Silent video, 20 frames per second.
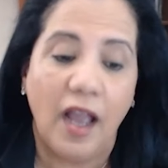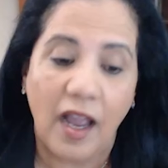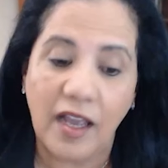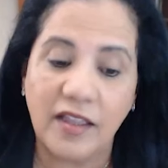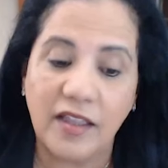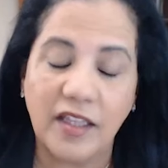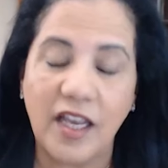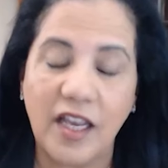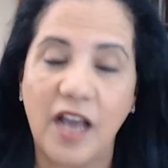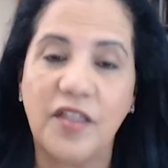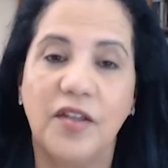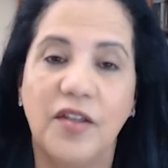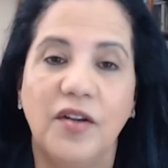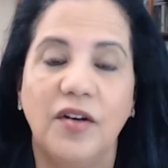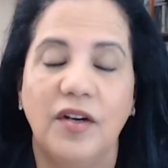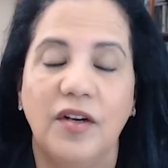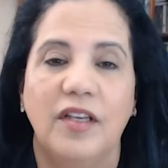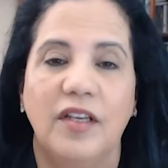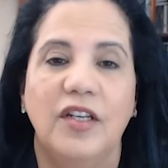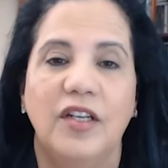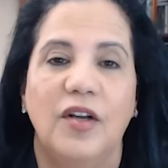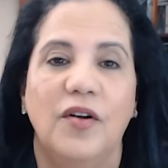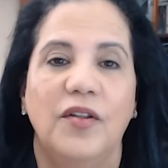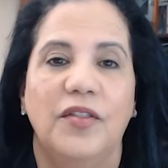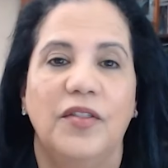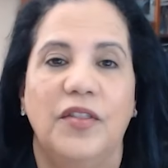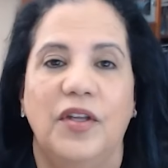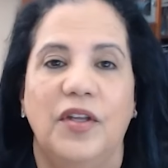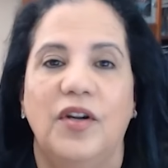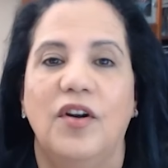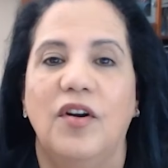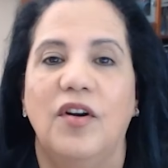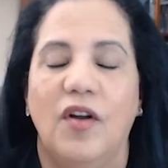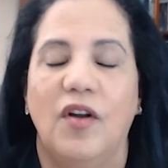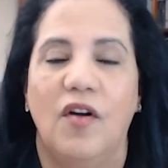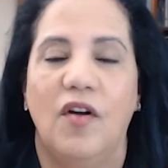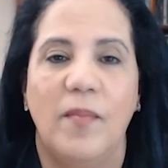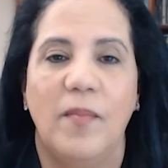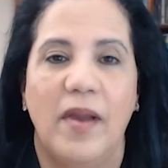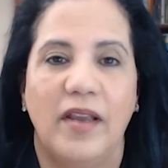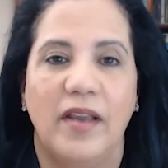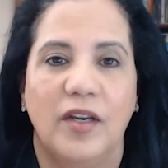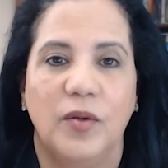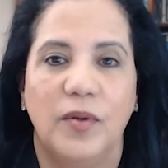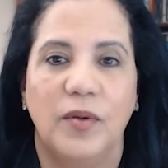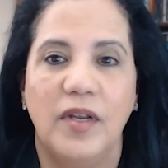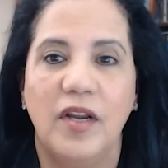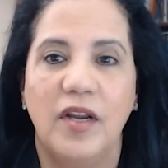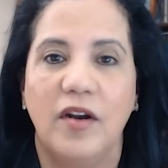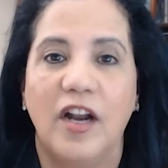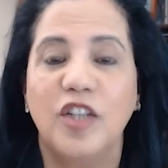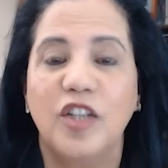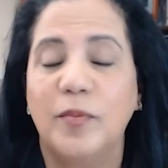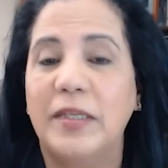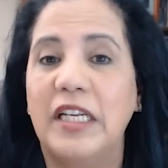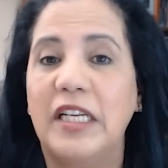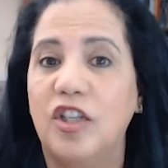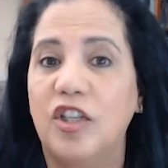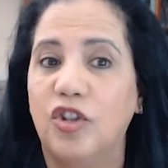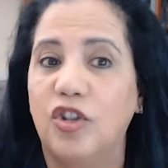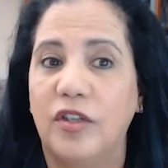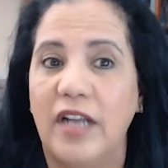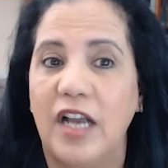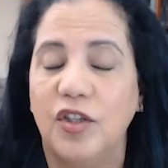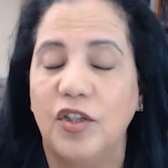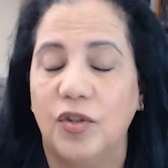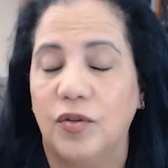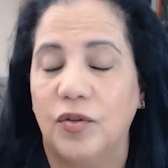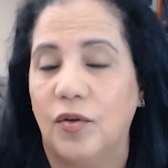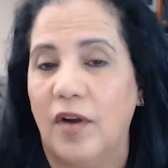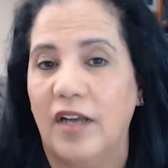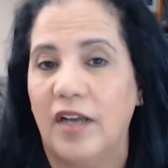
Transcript: and the other you know third of my career has been in international